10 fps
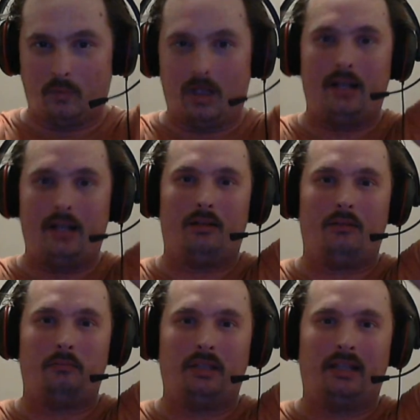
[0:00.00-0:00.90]

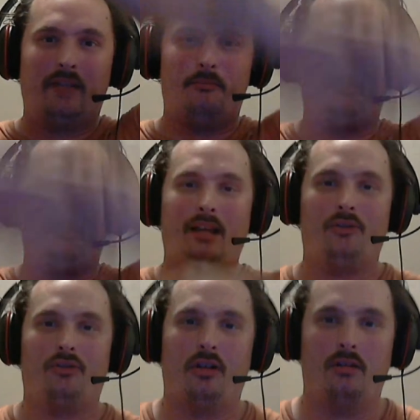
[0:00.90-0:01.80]
while the Kevin
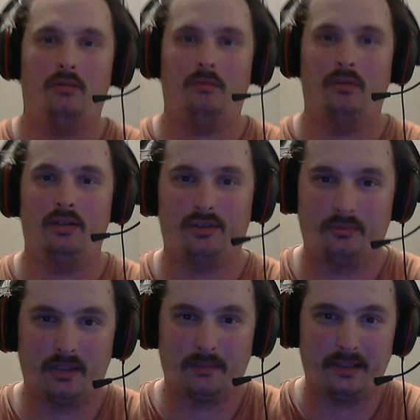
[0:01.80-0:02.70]
Pilon Show was
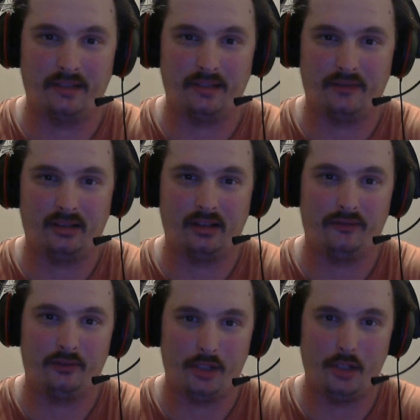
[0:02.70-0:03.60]
specifically
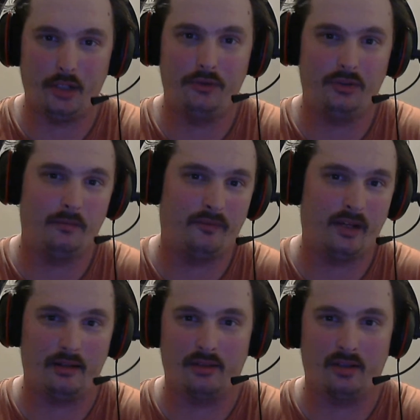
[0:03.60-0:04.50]
for YouTube
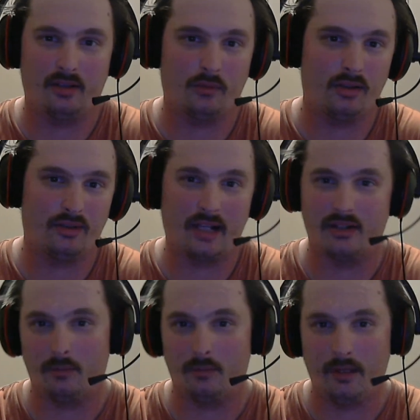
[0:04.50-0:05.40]
fans as well as
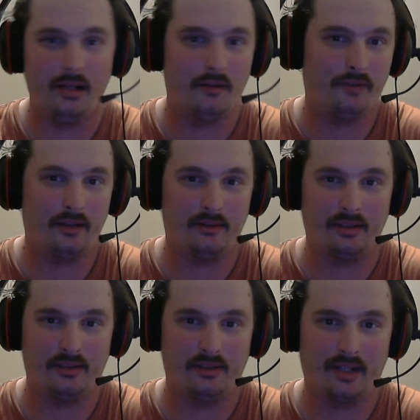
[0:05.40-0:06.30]
Iced Out Radio
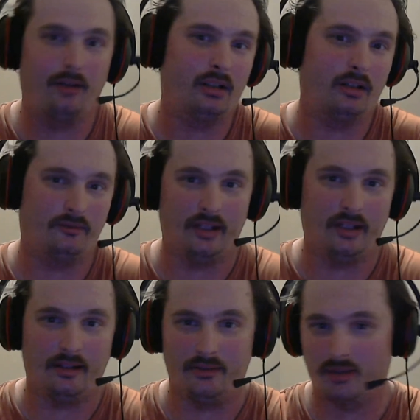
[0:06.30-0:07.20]
fans and SoundCloud
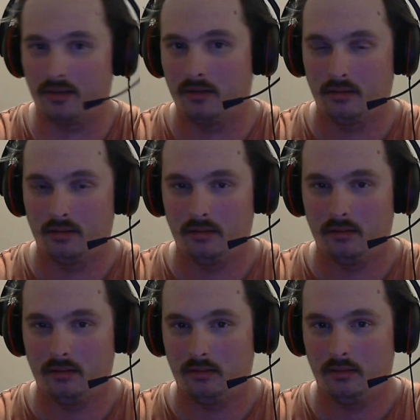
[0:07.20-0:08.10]
fans,
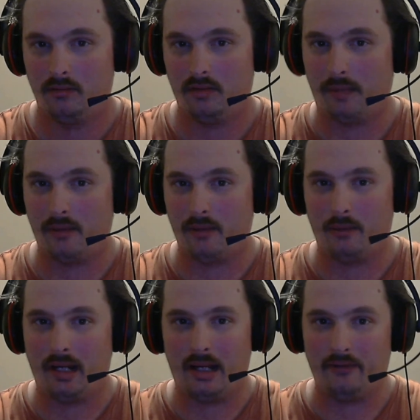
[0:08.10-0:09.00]
which, by the
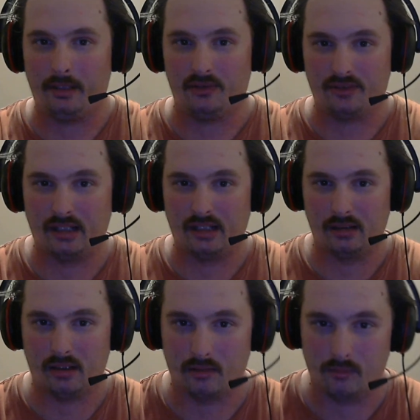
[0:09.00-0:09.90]
way, I haven't been on
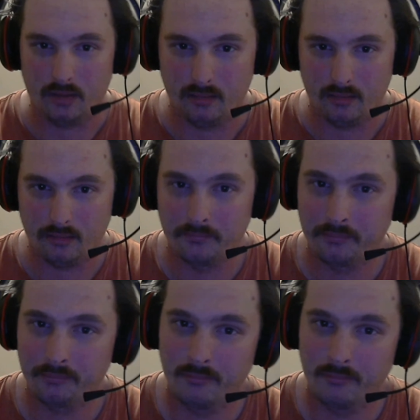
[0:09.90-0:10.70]
SoundCloud in a while,